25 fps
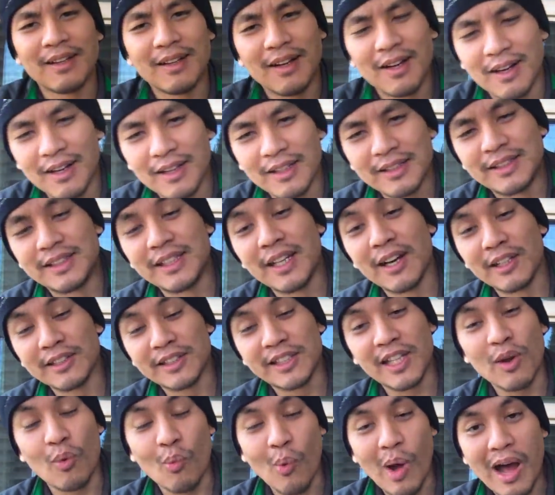
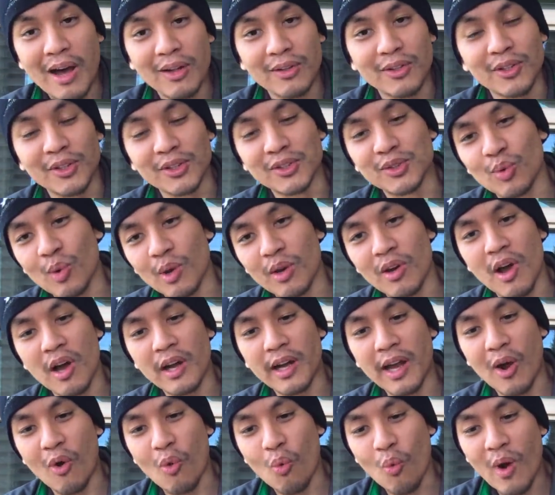Deontay Wilder to a
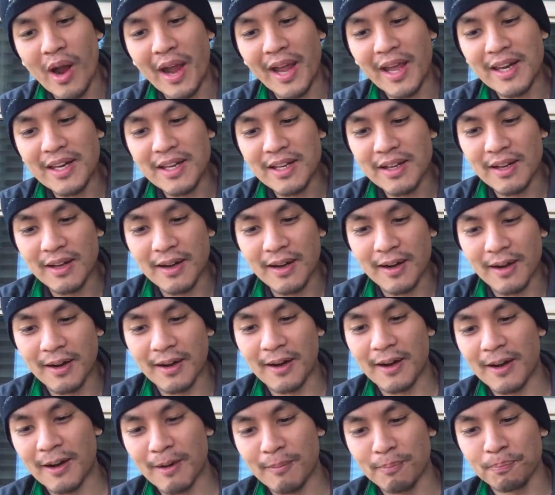knockout win.
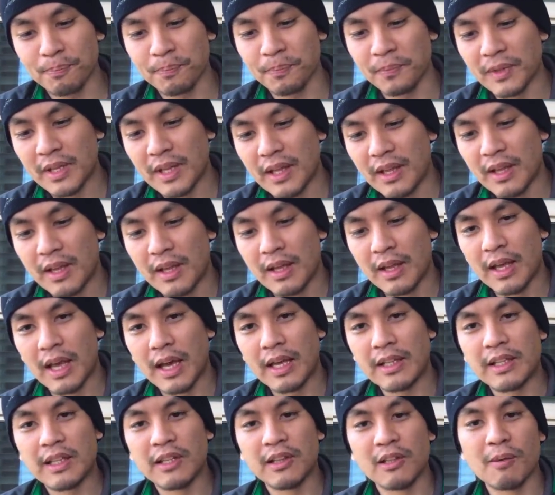
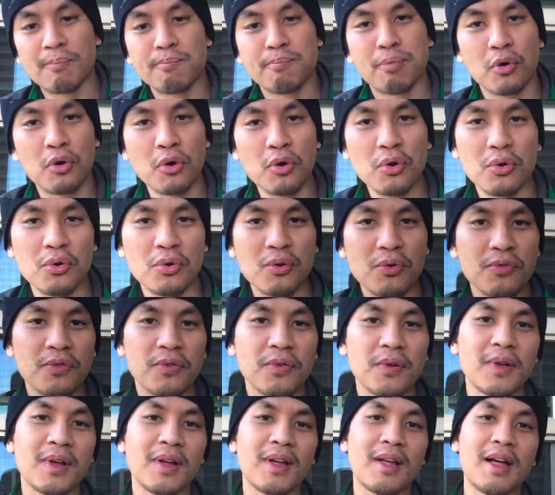And then the
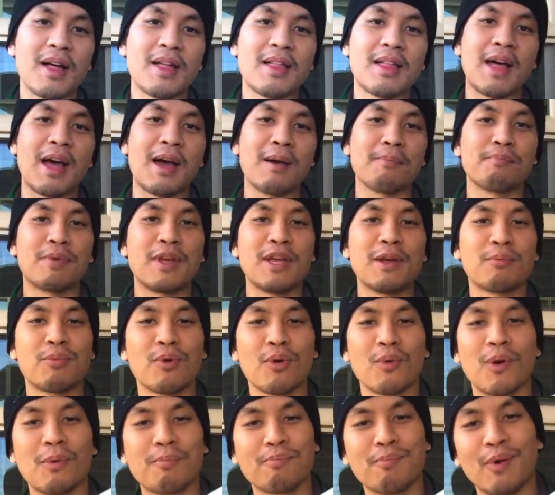proof that
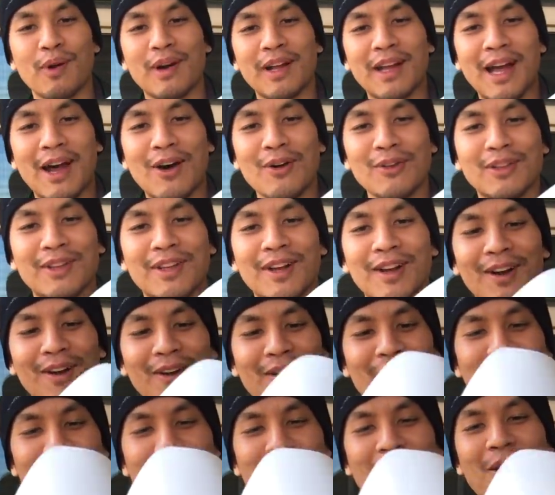people were putting out
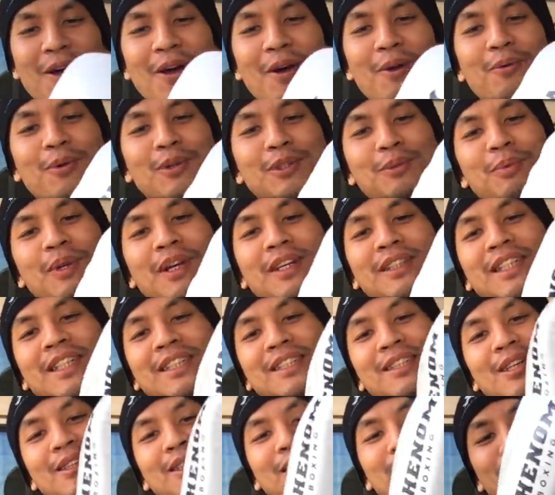there was because they
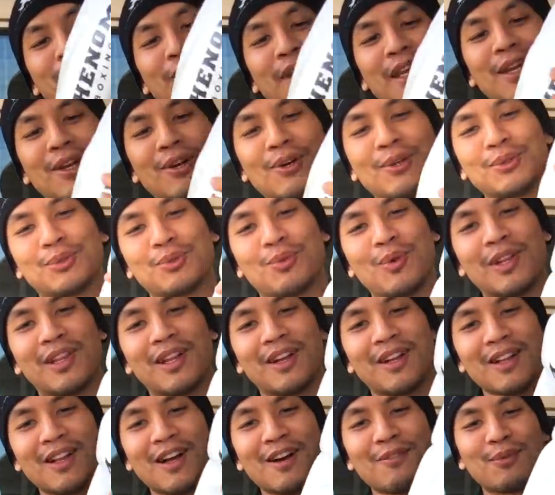saw some videos where the
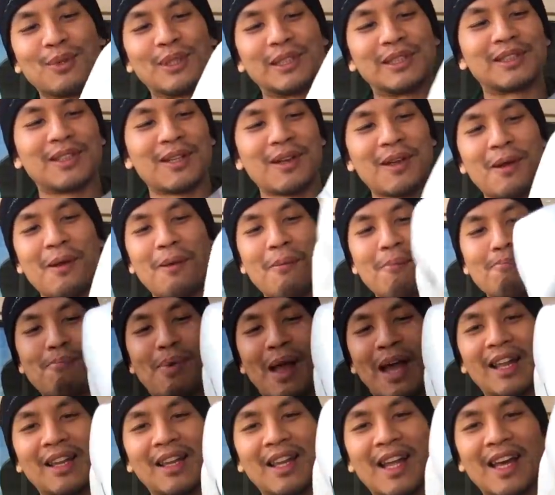glove was
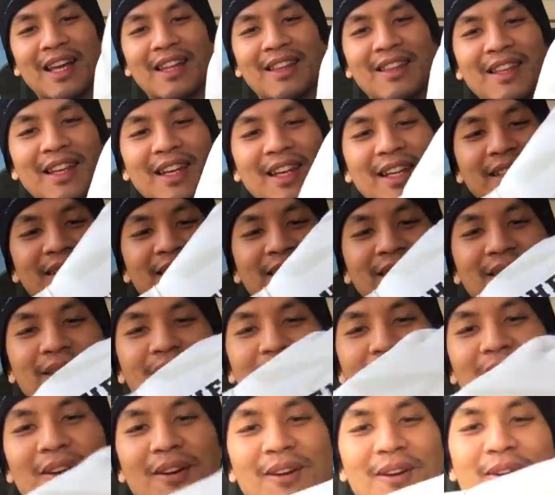bent like this
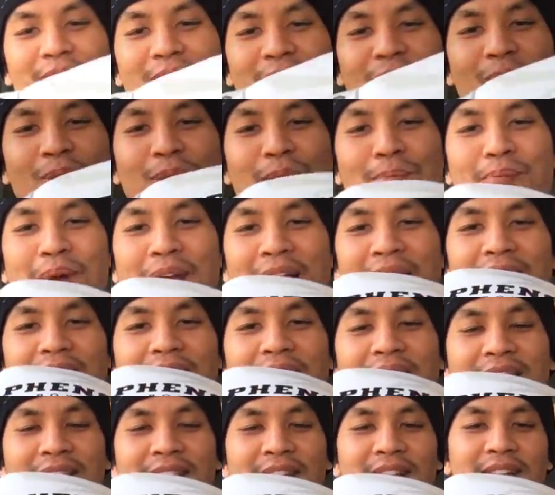or bent
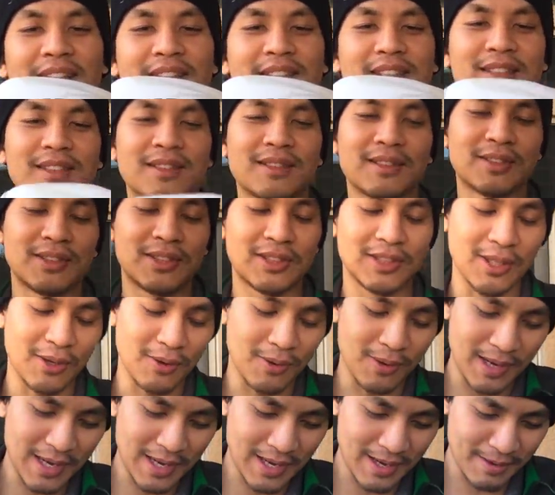like this. So